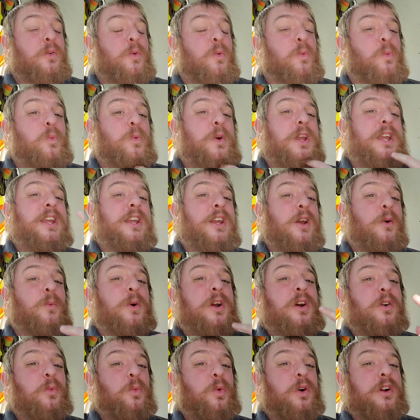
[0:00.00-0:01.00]

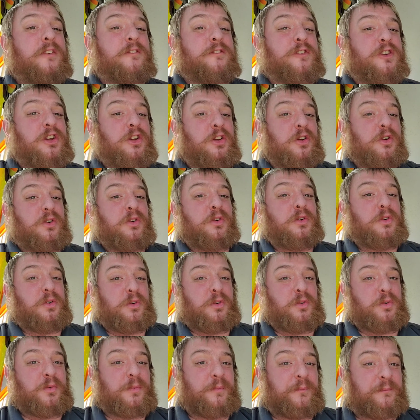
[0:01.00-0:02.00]
one of
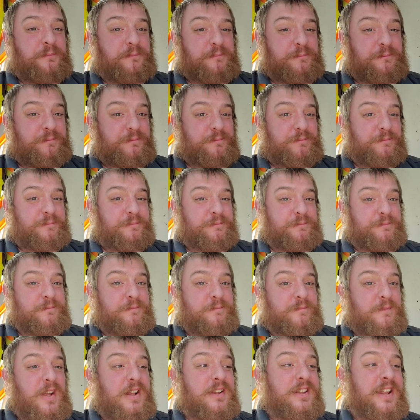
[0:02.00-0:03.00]
you.
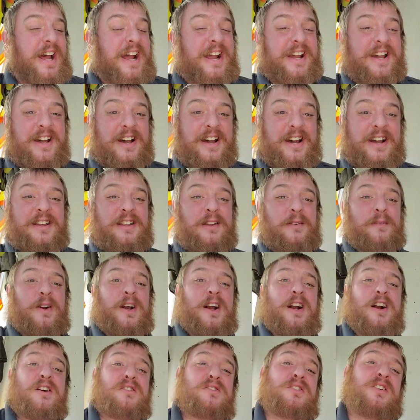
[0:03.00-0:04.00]
Like, Kamala
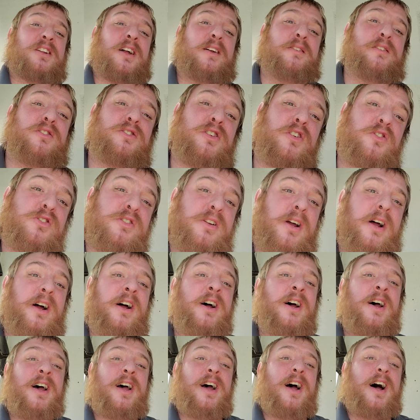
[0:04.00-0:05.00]
Harris claimed that she was a,
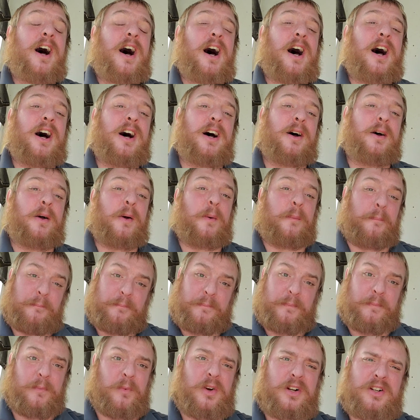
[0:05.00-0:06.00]

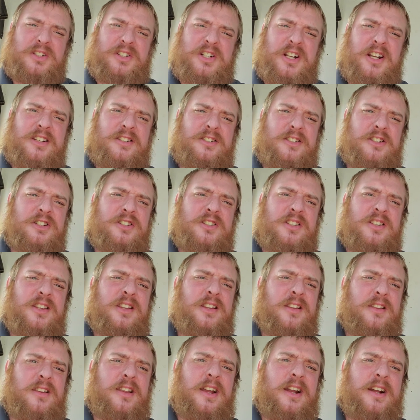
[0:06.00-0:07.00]
what is she?
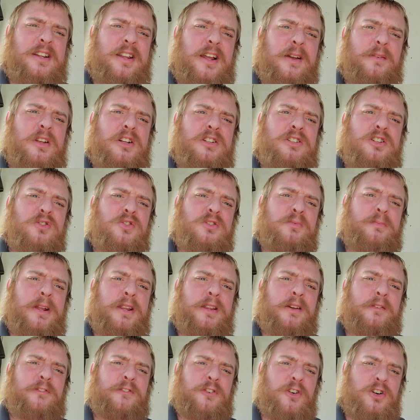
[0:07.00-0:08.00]
They claimed that she would be
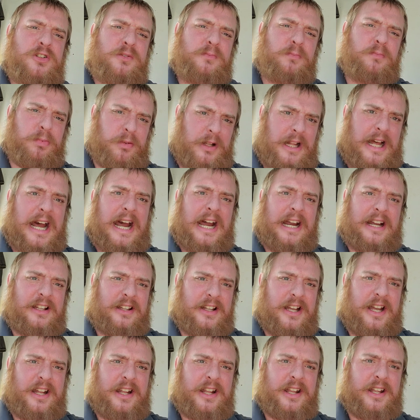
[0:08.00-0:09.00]
the first black
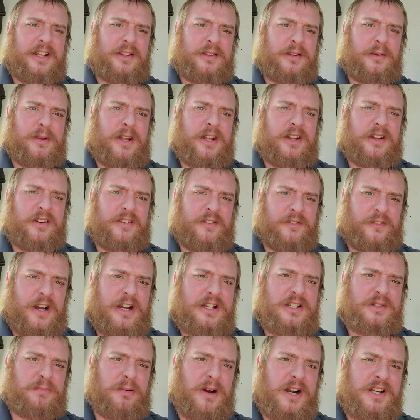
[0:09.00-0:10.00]
lady to be a
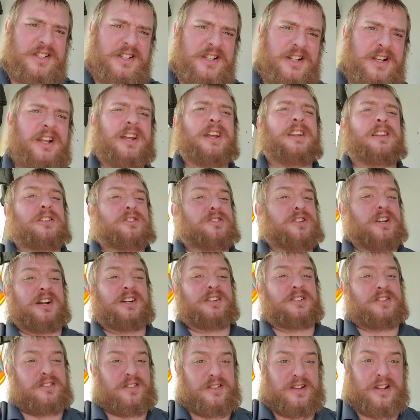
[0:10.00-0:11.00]
vice president, and
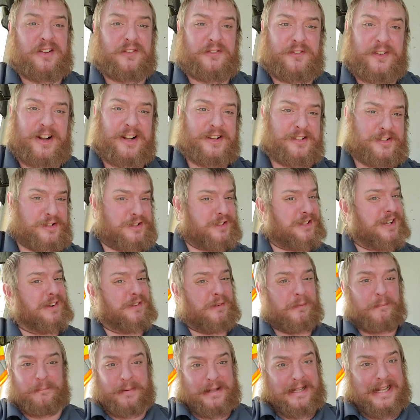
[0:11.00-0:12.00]
they found out she's not
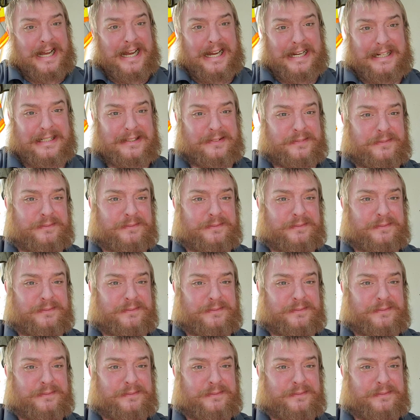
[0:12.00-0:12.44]
even black.